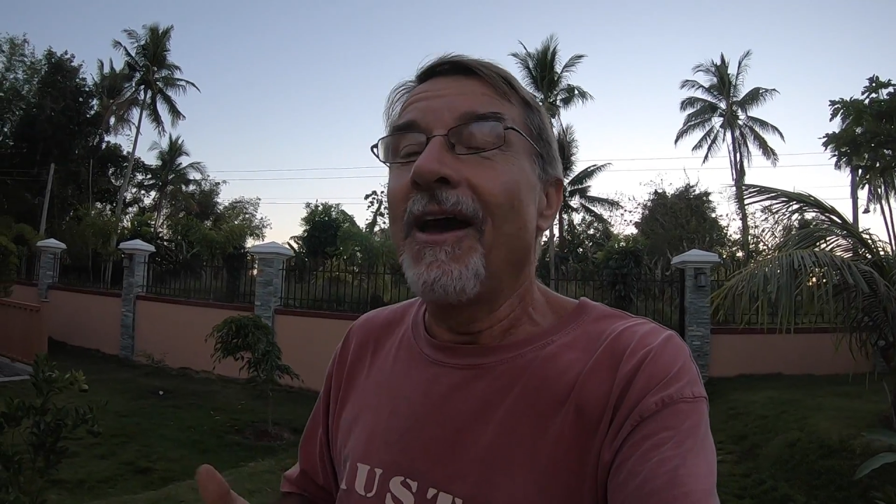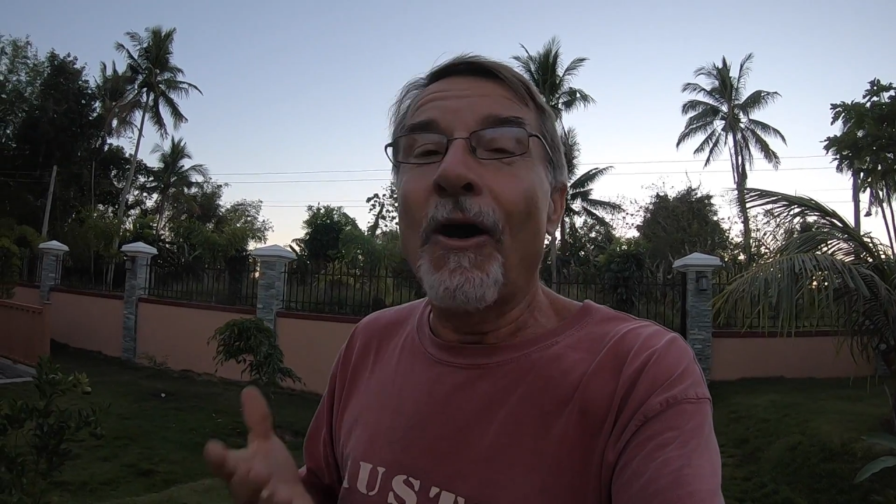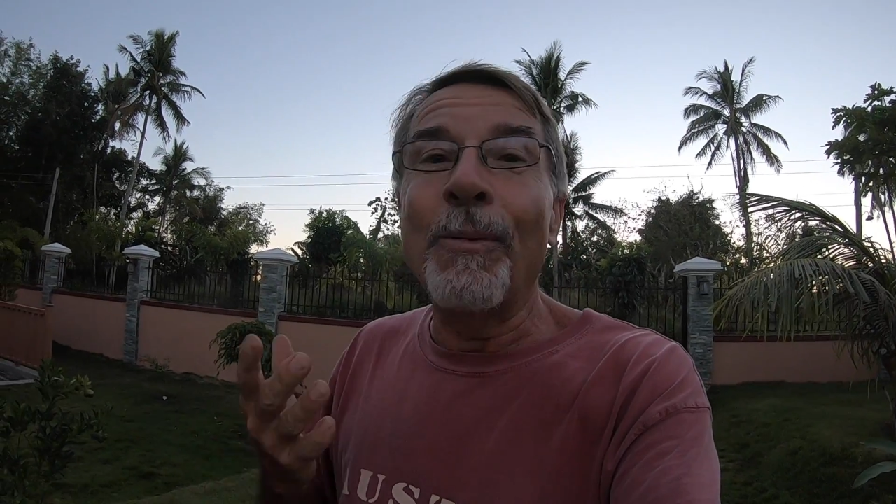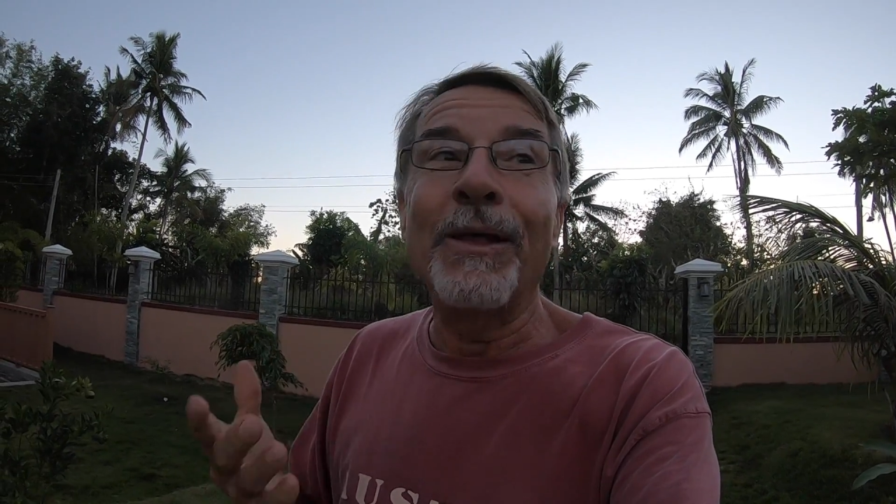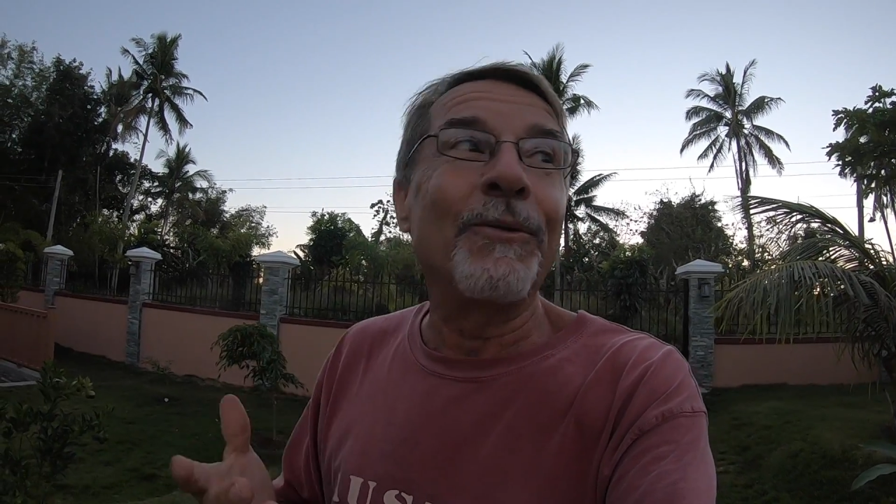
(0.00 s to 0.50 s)

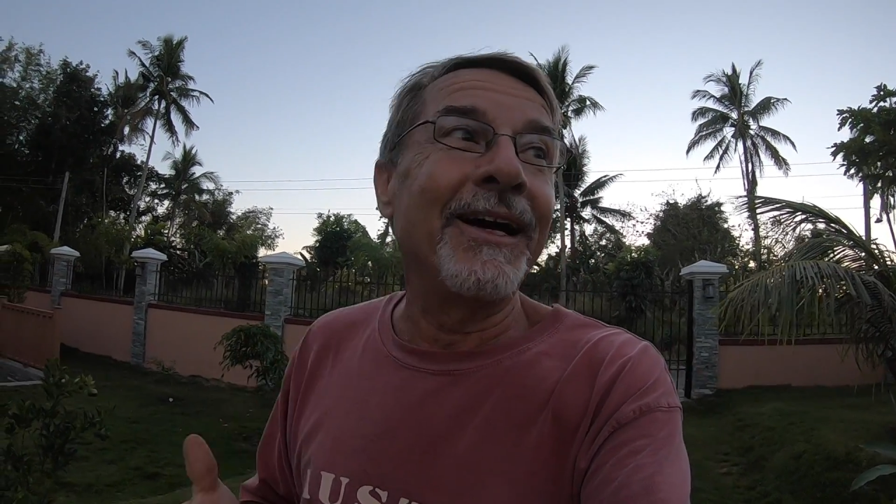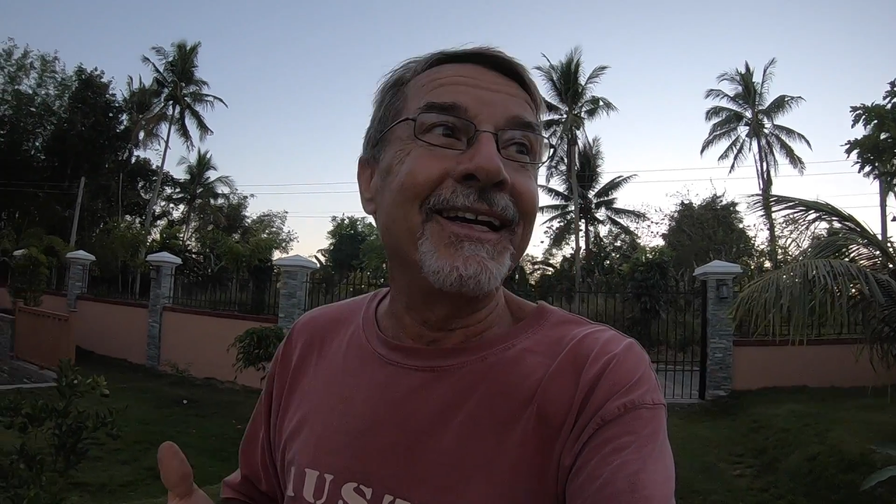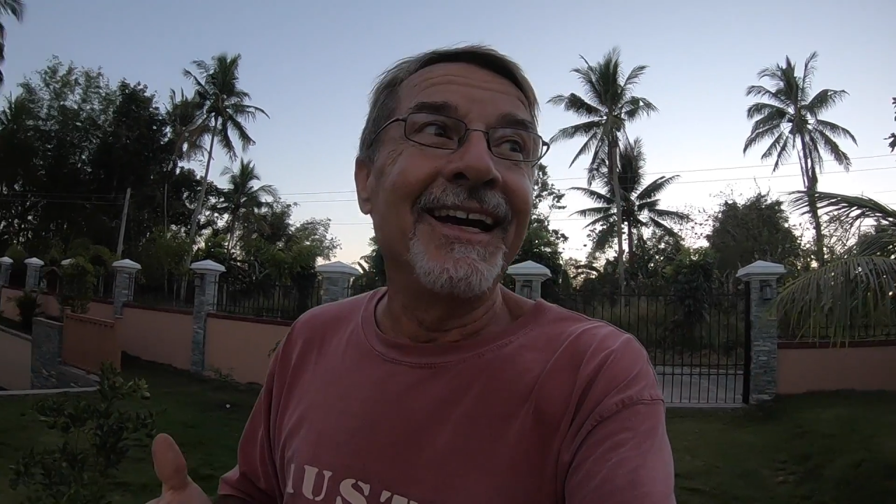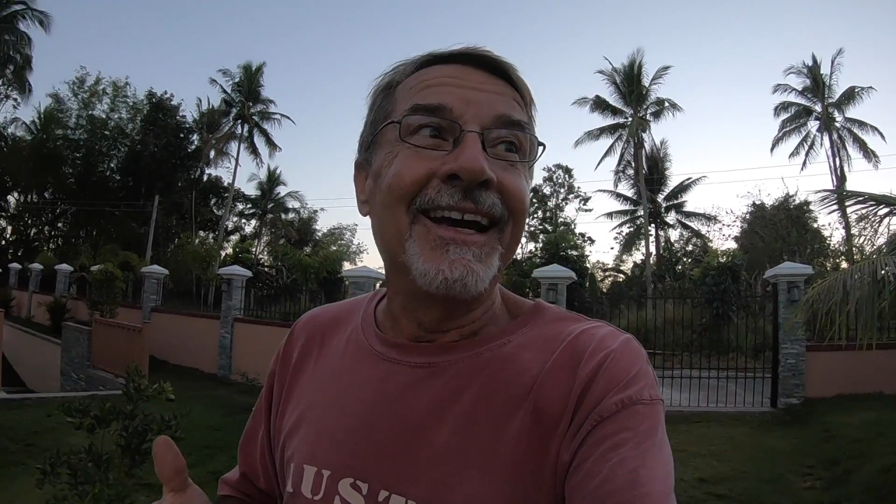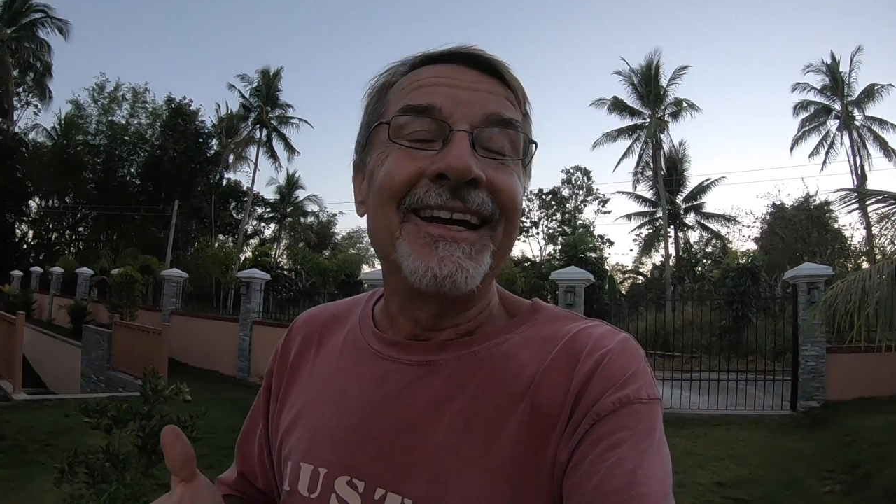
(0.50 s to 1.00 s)
Oh, by the
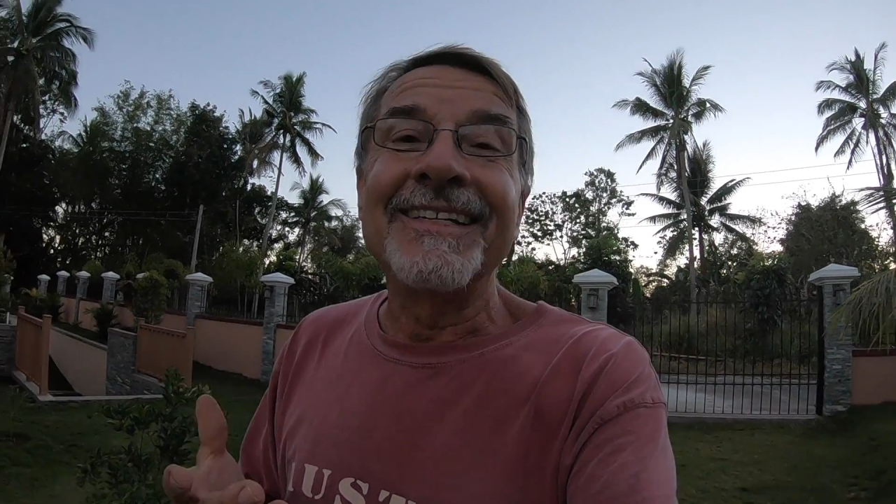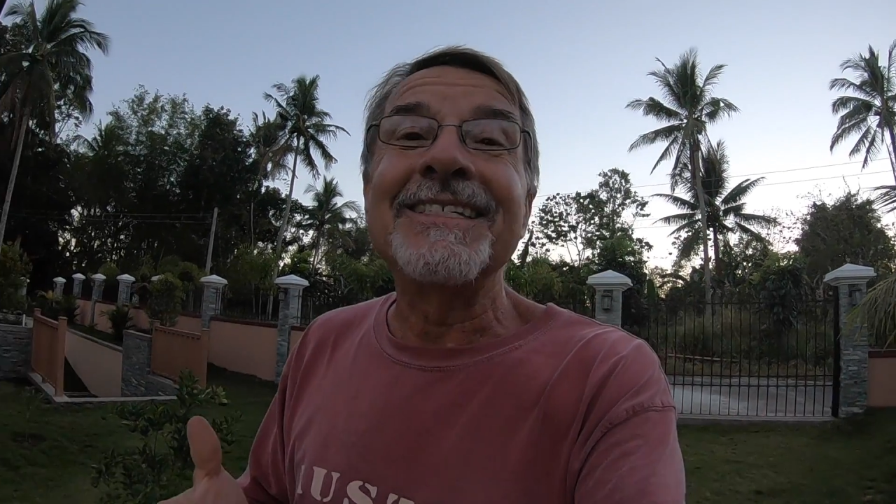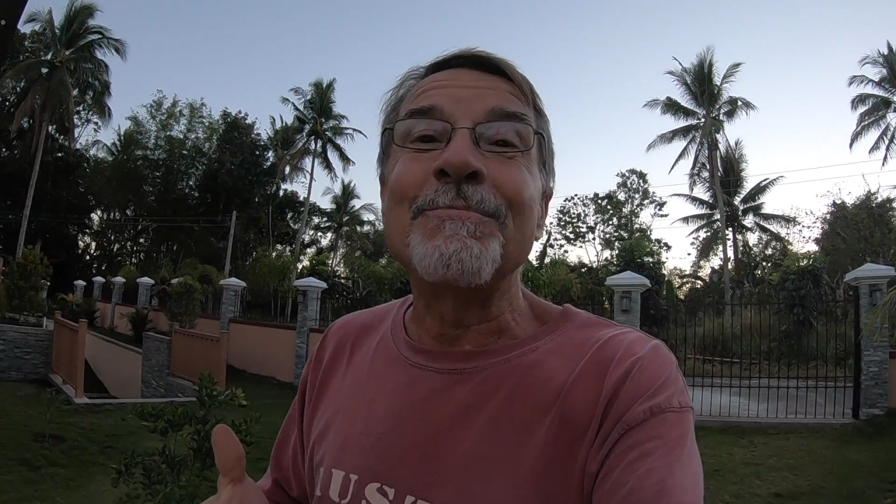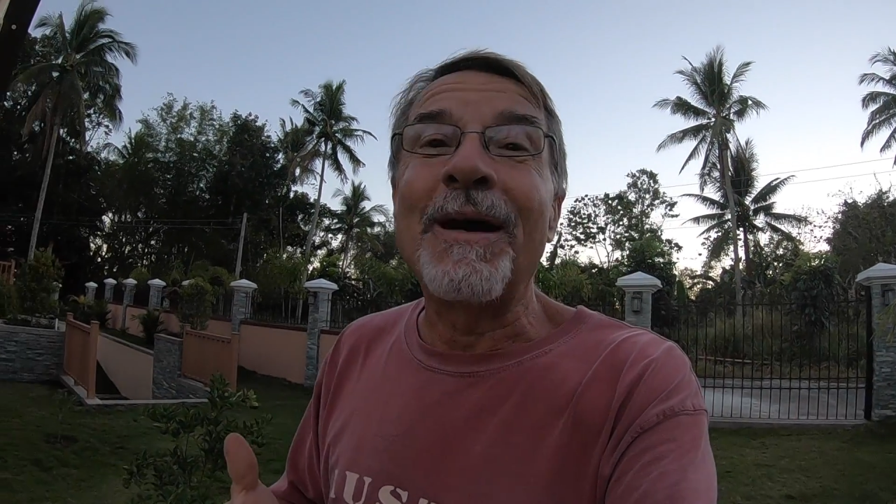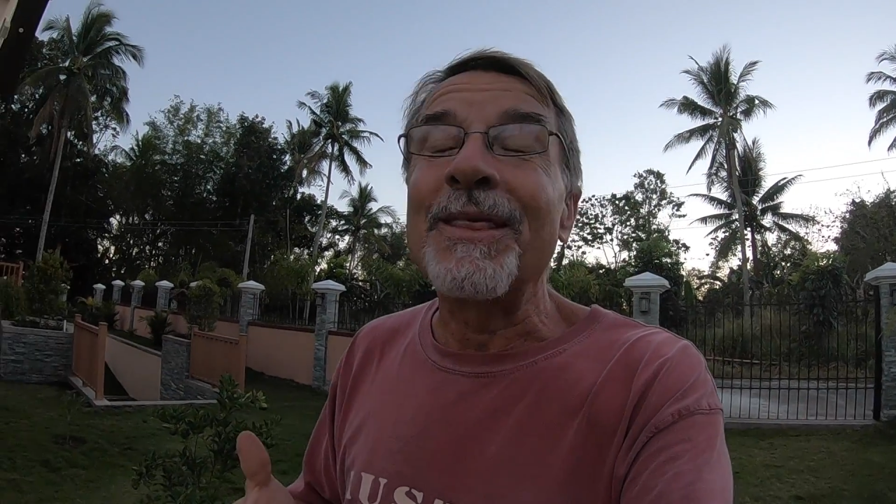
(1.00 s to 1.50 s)
way,
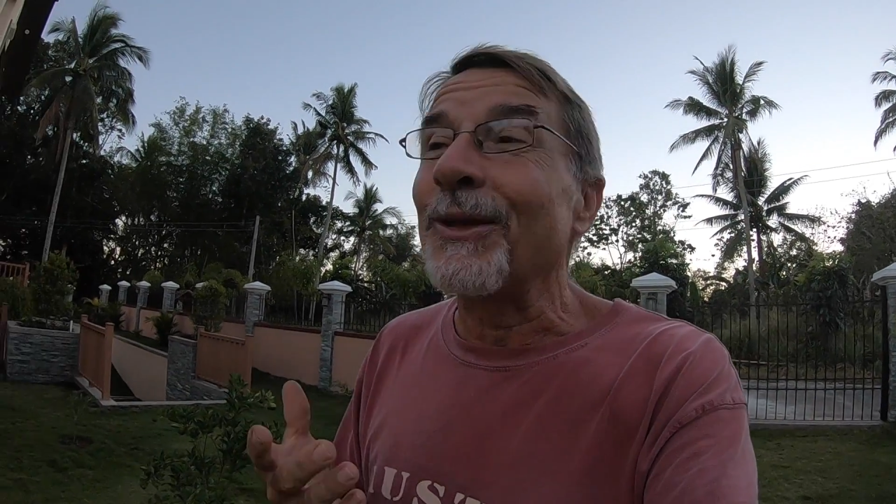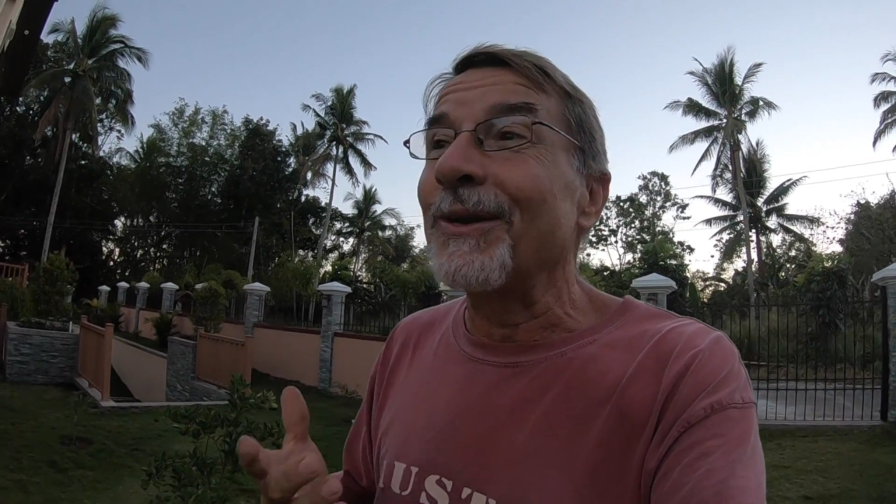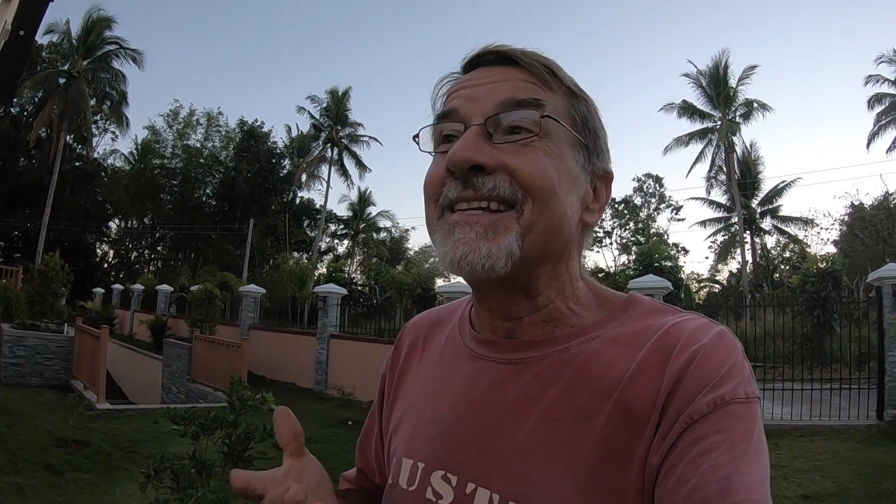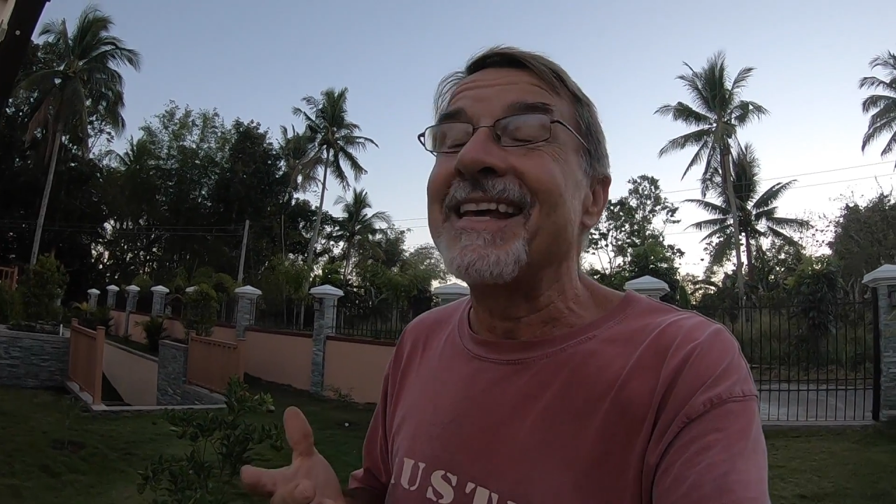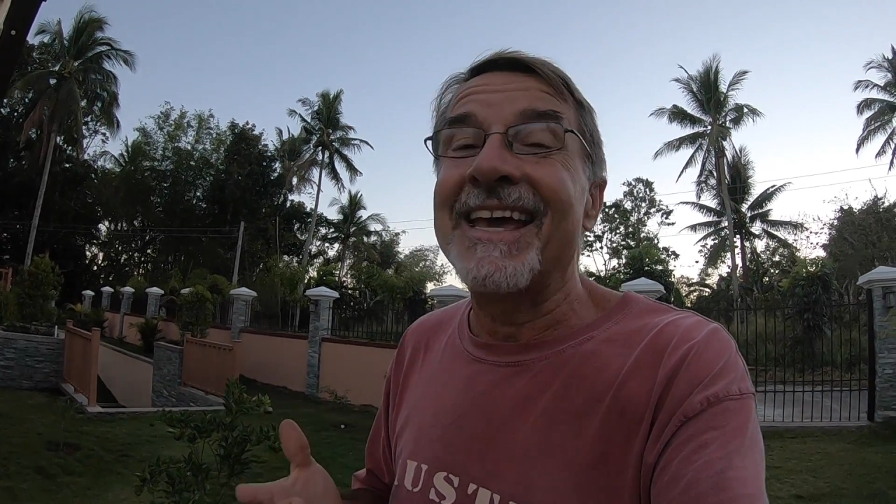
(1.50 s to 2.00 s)
this is my
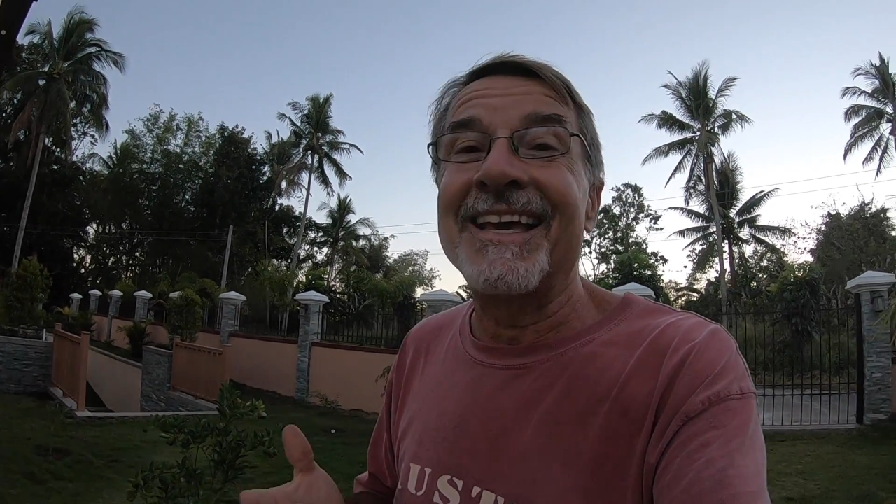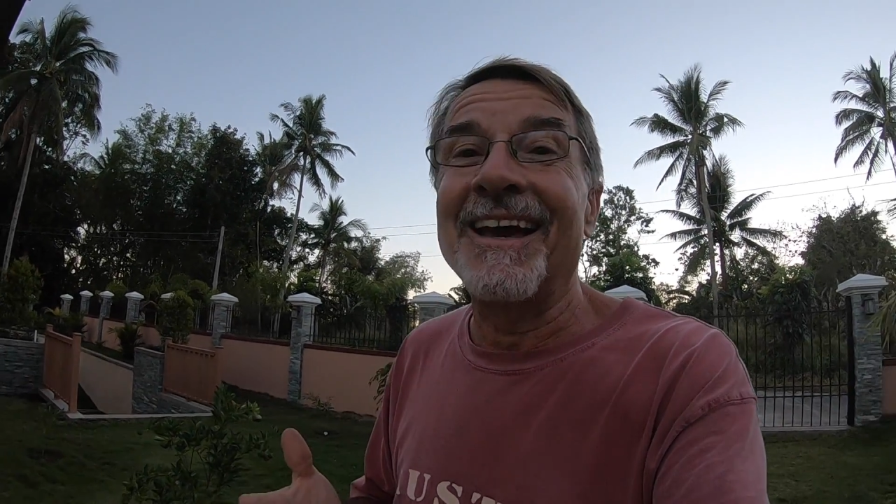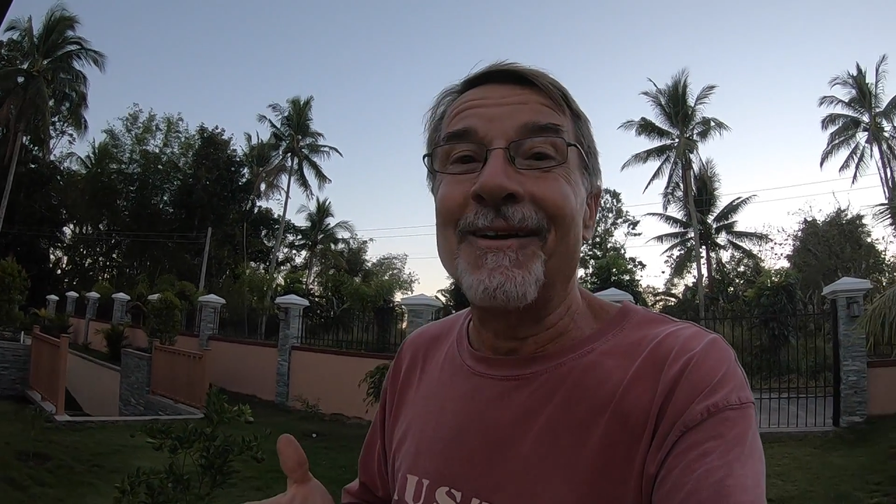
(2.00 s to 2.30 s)
third take